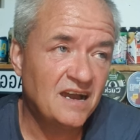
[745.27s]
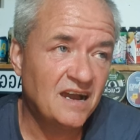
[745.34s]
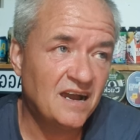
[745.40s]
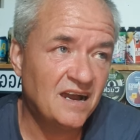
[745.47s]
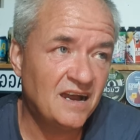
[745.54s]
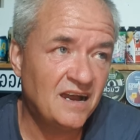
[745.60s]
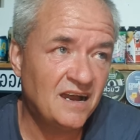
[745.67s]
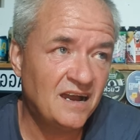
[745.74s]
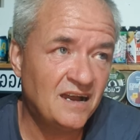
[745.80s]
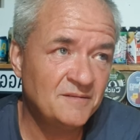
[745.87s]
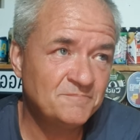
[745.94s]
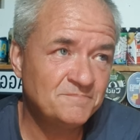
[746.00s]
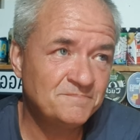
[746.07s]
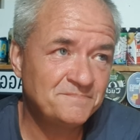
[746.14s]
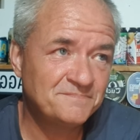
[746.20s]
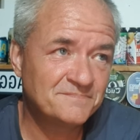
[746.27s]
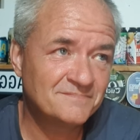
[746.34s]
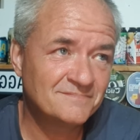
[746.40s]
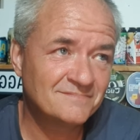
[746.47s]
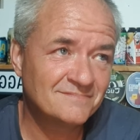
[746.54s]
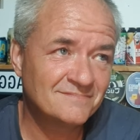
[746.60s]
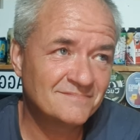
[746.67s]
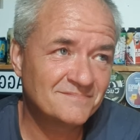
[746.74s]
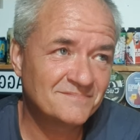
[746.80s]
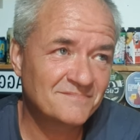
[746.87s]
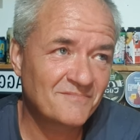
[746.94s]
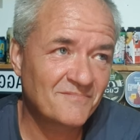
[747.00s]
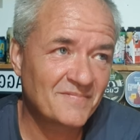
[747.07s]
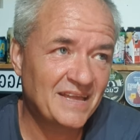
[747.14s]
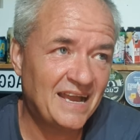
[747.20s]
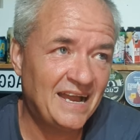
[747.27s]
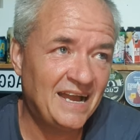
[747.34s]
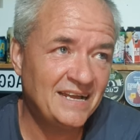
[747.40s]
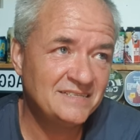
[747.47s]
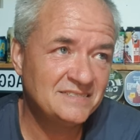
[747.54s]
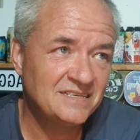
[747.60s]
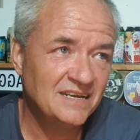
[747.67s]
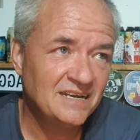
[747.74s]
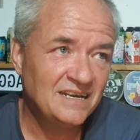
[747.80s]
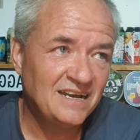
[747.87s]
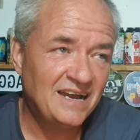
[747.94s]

Um, and